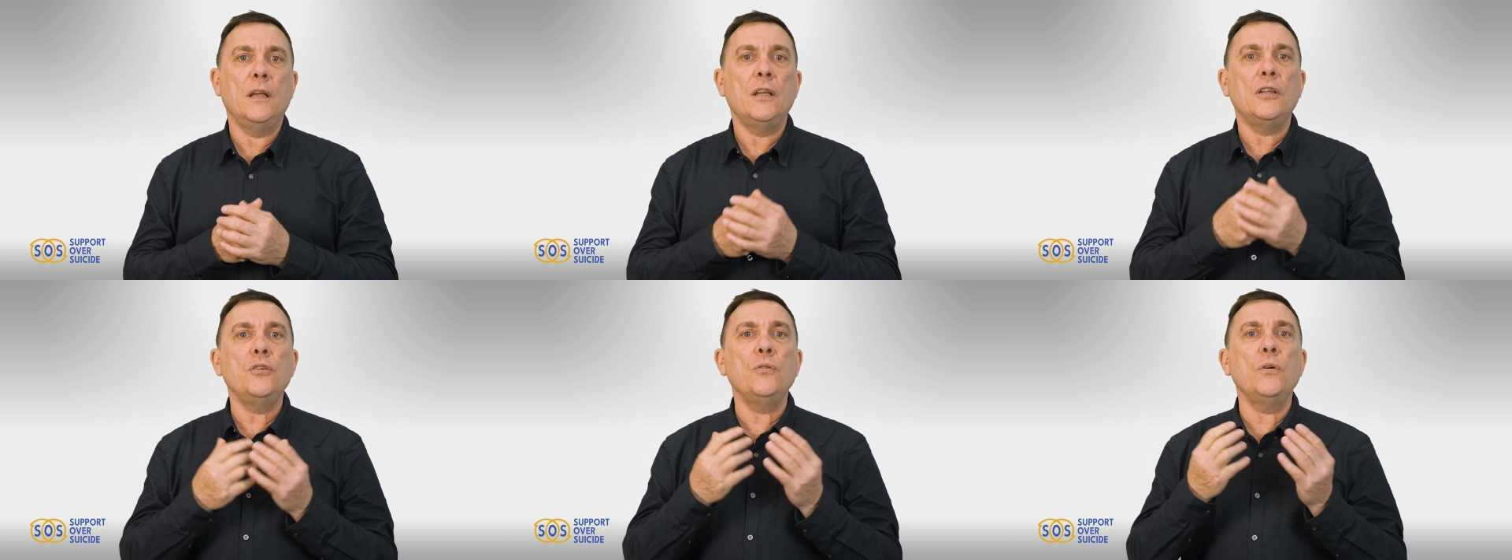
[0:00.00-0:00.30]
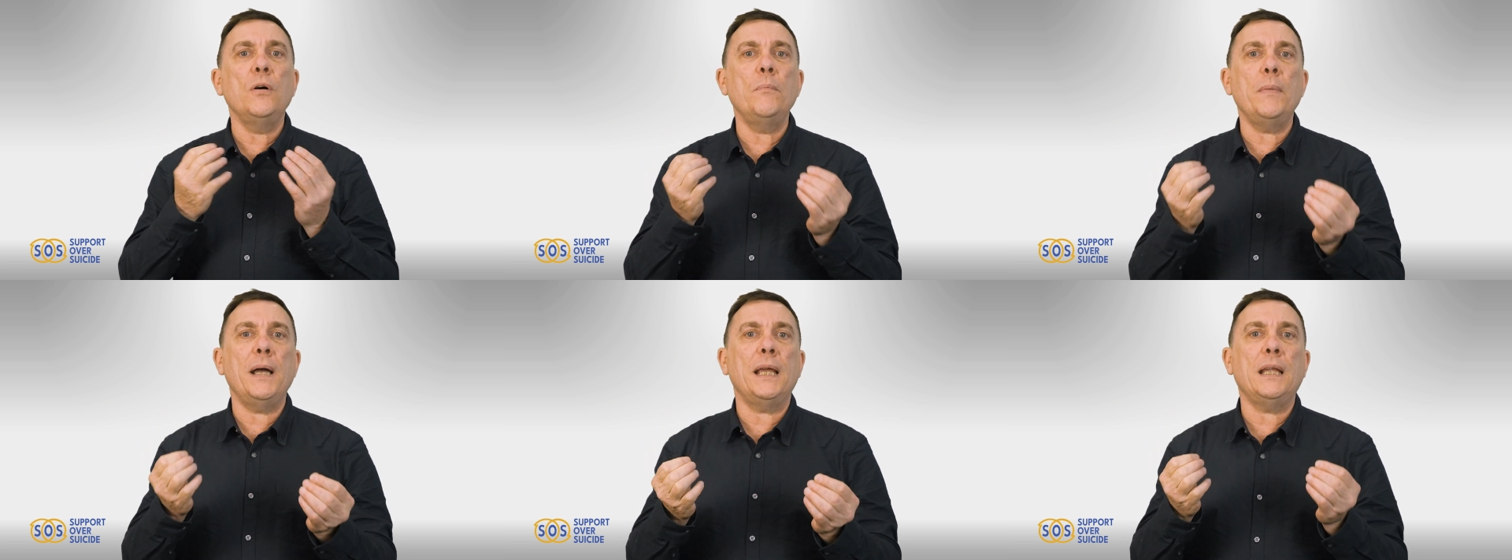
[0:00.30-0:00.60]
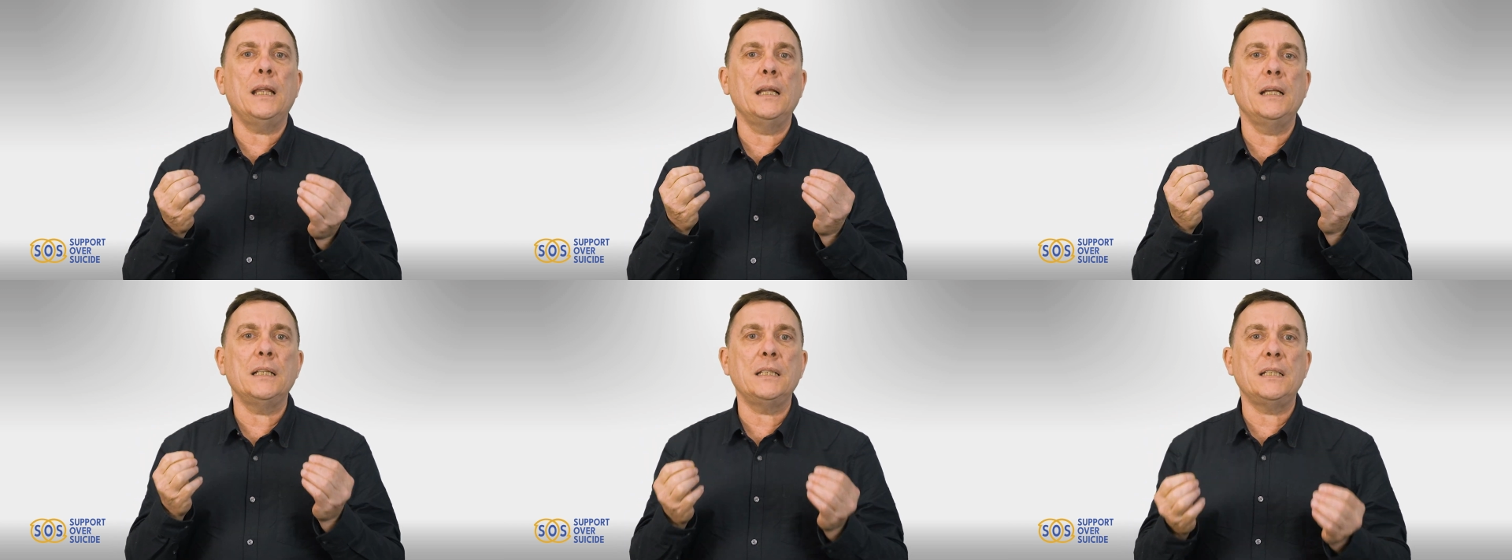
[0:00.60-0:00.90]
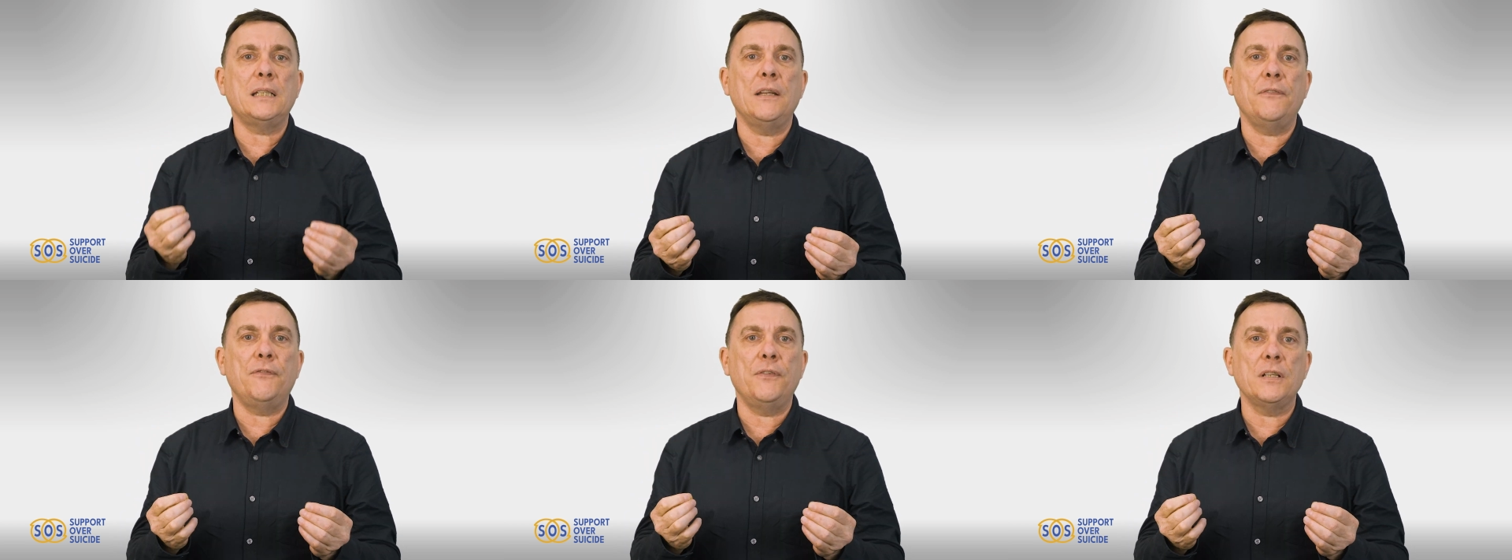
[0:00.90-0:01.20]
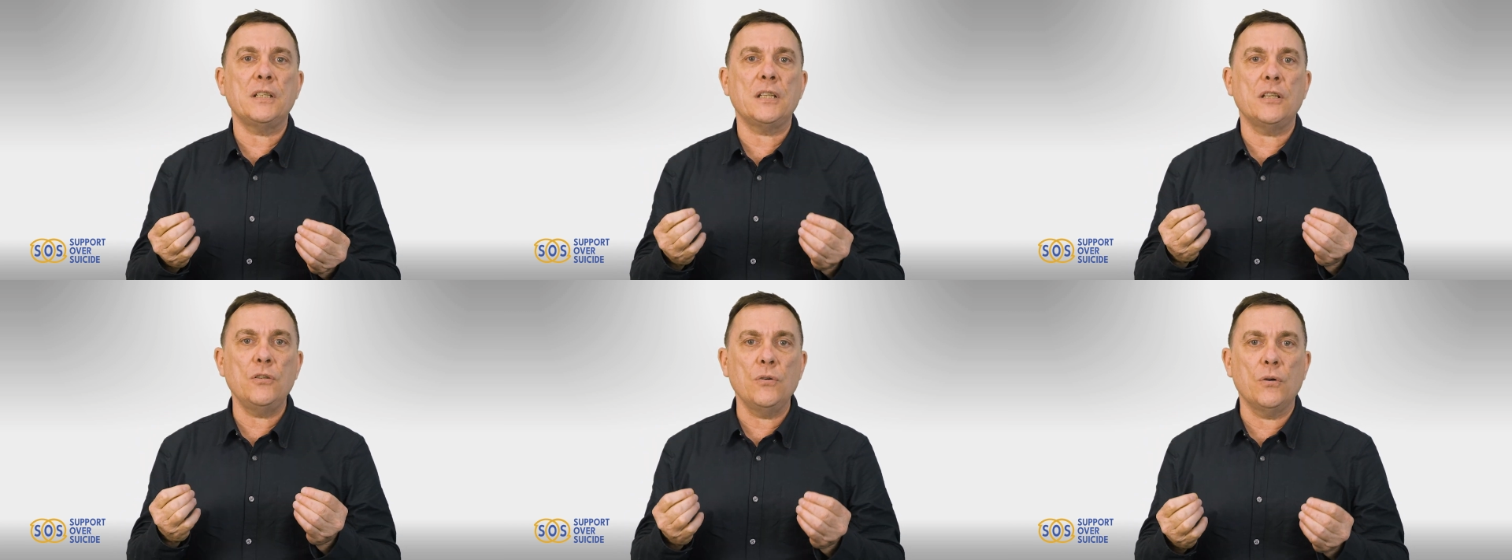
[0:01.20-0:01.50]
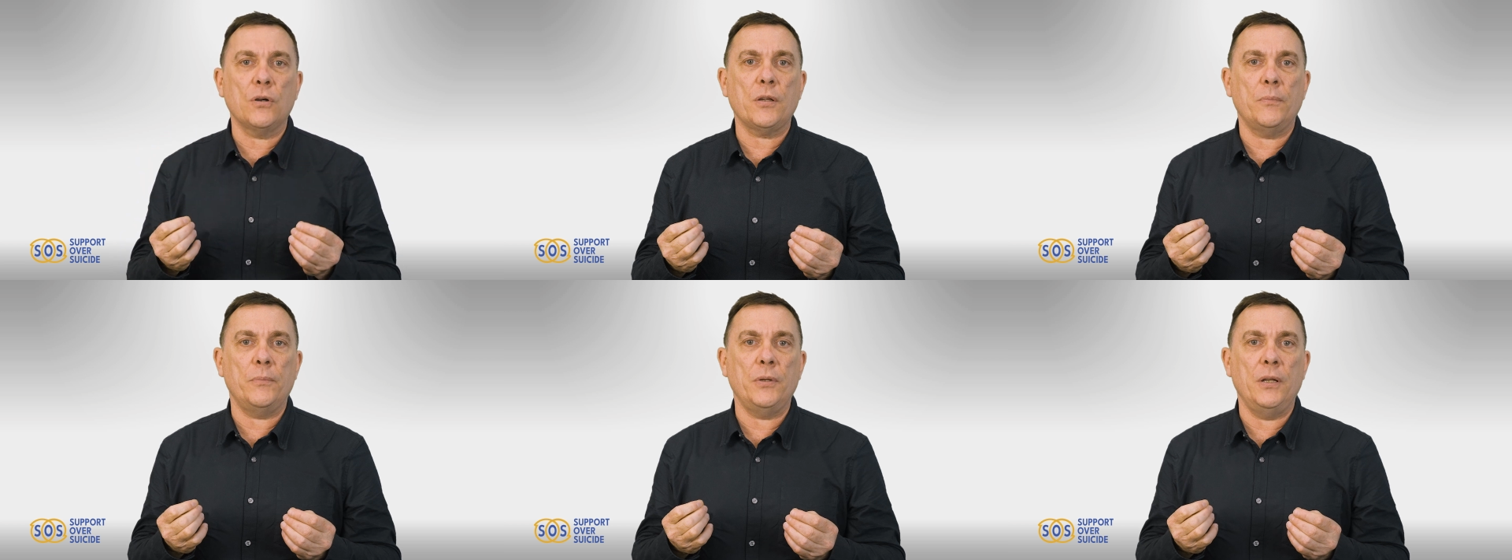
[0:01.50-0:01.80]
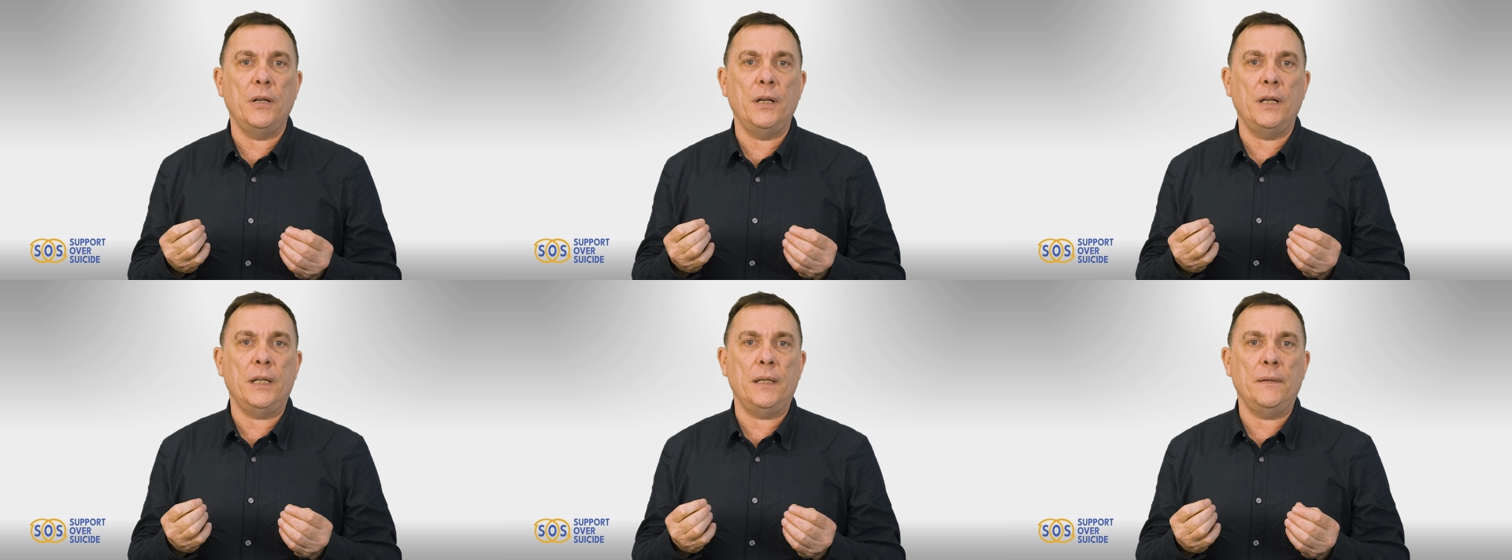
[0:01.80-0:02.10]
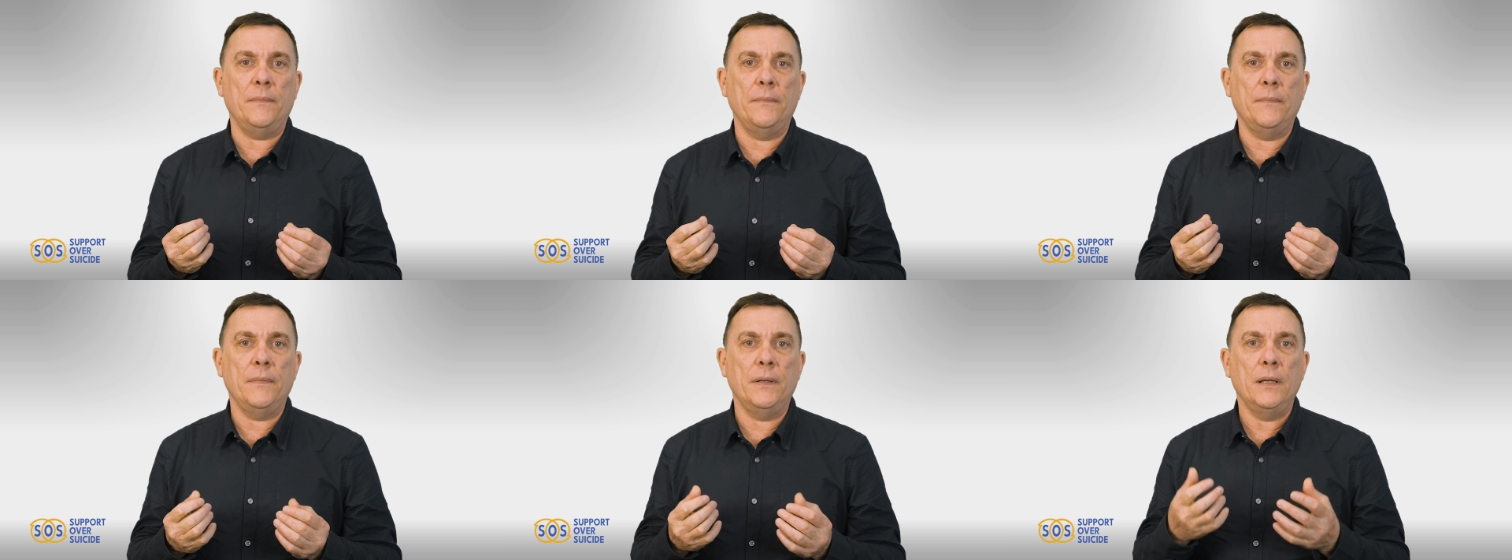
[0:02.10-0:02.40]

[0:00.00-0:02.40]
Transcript: You are making a difference in your community.